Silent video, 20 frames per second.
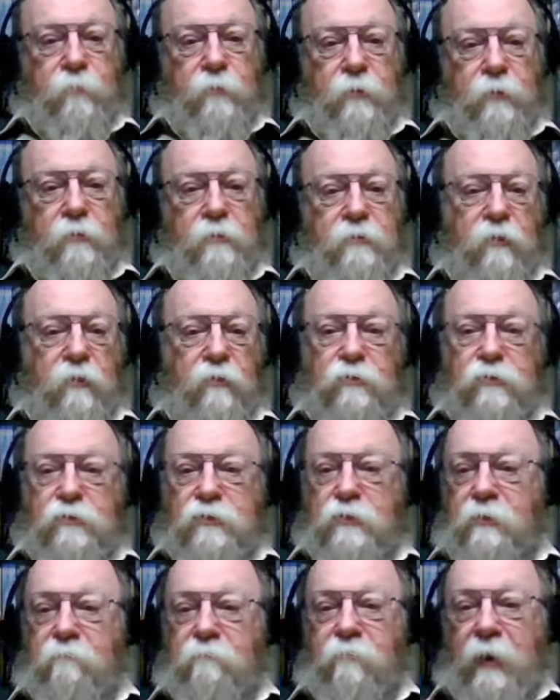And so you
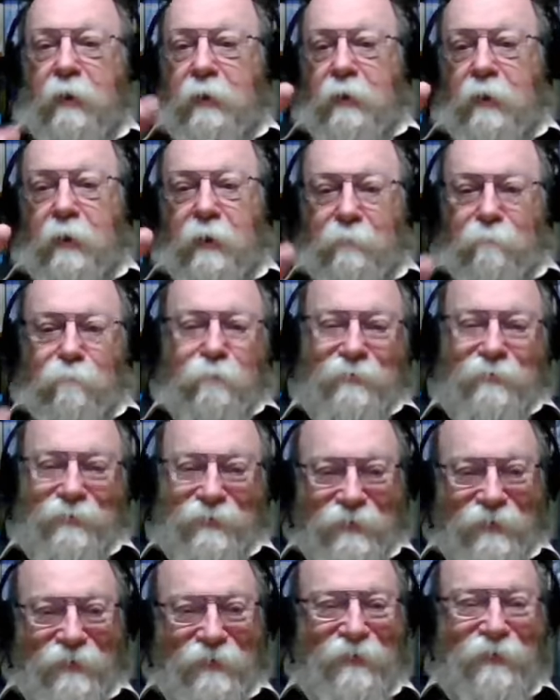see Rahab.
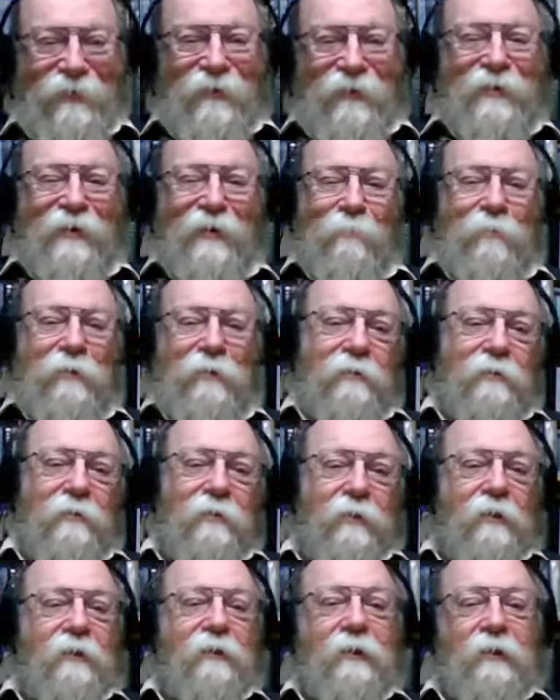I mean,
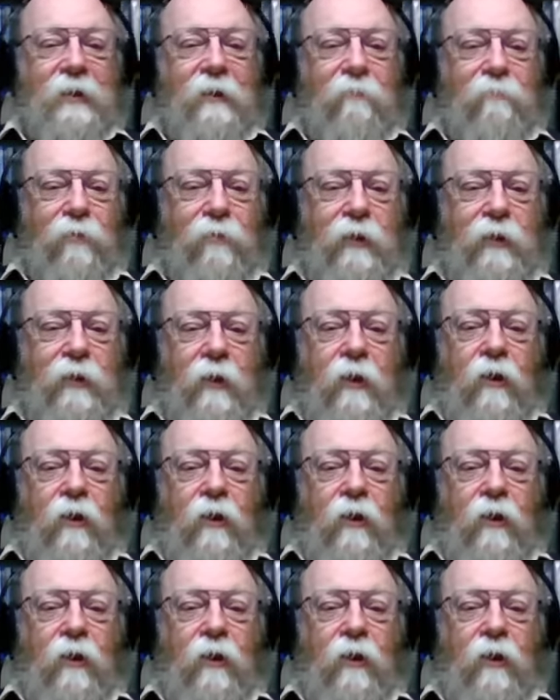isn't it lovely?